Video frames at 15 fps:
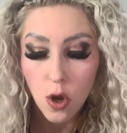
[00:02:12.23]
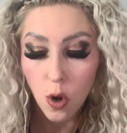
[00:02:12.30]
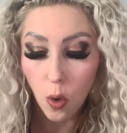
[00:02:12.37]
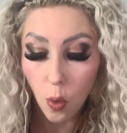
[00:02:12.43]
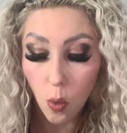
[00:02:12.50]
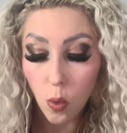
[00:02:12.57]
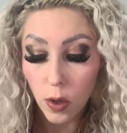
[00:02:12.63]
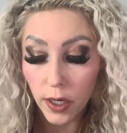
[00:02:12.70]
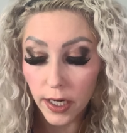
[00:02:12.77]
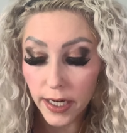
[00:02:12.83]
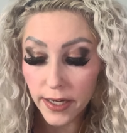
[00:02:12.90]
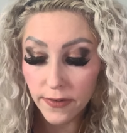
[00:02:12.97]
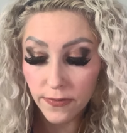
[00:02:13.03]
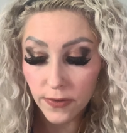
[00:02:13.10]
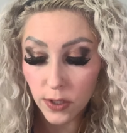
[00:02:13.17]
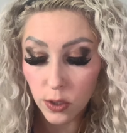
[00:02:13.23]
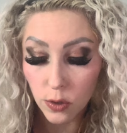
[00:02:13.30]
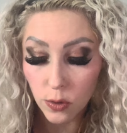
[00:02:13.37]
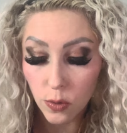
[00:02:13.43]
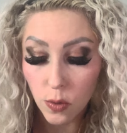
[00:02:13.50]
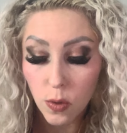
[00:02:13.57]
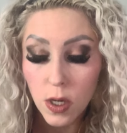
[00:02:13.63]
Or if
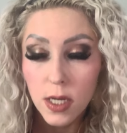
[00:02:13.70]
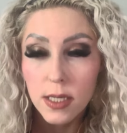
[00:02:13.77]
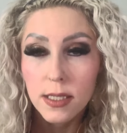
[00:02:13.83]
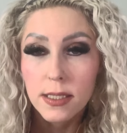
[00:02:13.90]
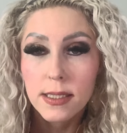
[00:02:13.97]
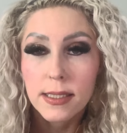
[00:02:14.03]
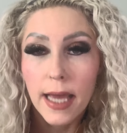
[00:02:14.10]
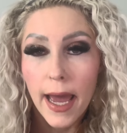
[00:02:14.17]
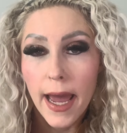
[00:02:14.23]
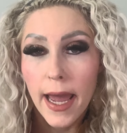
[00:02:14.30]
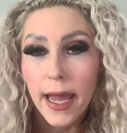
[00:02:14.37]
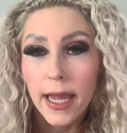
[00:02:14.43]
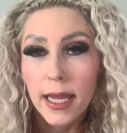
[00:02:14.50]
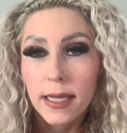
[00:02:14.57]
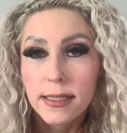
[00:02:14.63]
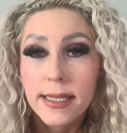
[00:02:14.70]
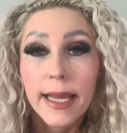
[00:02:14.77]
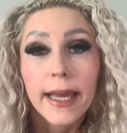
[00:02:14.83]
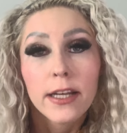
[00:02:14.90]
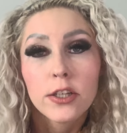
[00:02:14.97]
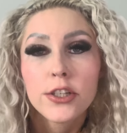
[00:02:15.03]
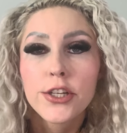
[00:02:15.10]
you say
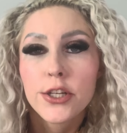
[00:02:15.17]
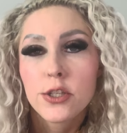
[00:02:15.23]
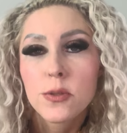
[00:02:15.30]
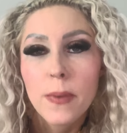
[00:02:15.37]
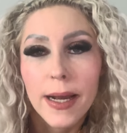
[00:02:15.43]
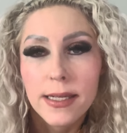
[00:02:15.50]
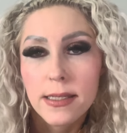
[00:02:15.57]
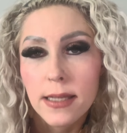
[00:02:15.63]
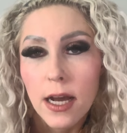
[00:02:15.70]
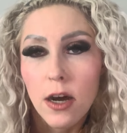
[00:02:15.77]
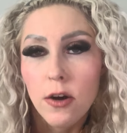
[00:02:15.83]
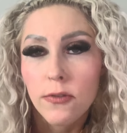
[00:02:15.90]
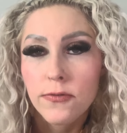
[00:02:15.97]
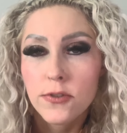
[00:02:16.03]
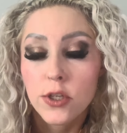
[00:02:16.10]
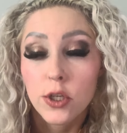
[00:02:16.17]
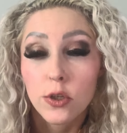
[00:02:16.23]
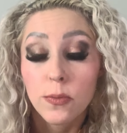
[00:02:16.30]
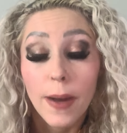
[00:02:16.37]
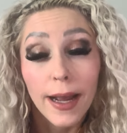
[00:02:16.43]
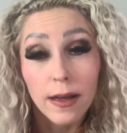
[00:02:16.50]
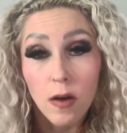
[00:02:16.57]
to introduce myself
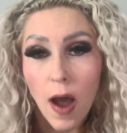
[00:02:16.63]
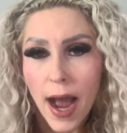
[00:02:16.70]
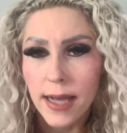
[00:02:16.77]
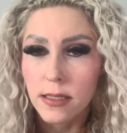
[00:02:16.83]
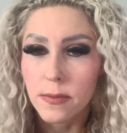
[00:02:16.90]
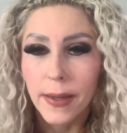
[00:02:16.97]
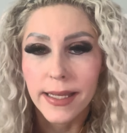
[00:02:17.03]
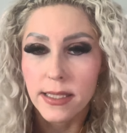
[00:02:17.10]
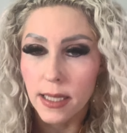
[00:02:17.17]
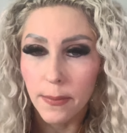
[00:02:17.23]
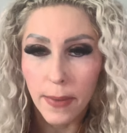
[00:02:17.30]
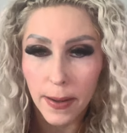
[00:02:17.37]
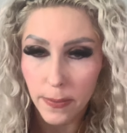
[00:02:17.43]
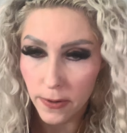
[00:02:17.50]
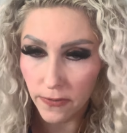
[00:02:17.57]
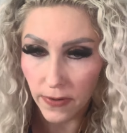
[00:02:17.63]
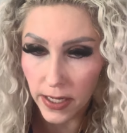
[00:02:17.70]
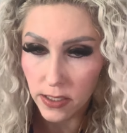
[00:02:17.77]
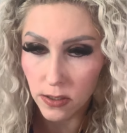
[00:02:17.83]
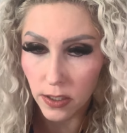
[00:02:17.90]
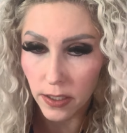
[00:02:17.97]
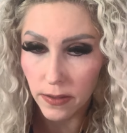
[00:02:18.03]
to my classmates and my
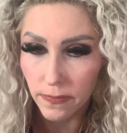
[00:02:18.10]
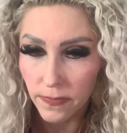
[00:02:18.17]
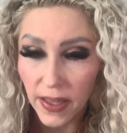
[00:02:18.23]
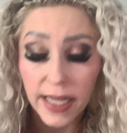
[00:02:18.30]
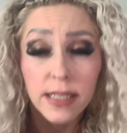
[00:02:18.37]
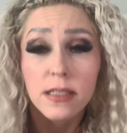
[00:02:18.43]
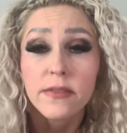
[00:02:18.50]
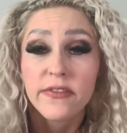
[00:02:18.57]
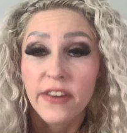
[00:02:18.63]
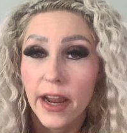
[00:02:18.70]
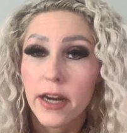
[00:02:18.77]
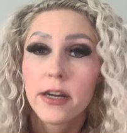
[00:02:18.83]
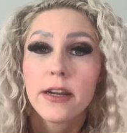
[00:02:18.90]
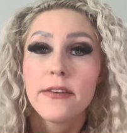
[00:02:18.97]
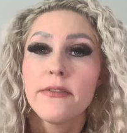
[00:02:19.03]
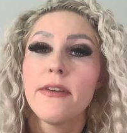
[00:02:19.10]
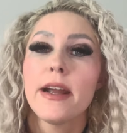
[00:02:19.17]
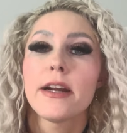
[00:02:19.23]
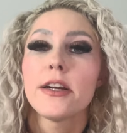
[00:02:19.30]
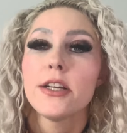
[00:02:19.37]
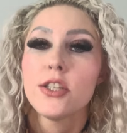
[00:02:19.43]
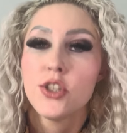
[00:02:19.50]
professor, that is
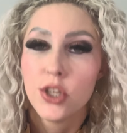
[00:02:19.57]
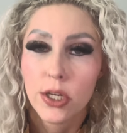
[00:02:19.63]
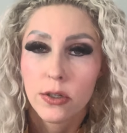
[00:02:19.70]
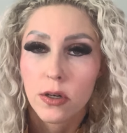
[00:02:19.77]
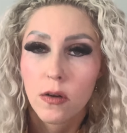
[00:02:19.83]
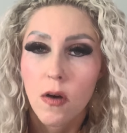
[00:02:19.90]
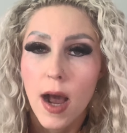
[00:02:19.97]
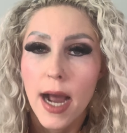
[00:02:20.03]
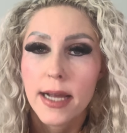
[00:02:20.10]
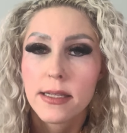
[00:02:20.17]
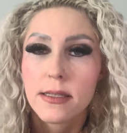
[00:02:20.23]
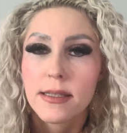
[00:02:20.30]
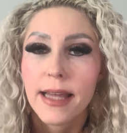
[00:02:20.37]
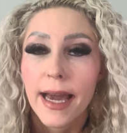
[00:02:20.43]
very generalized.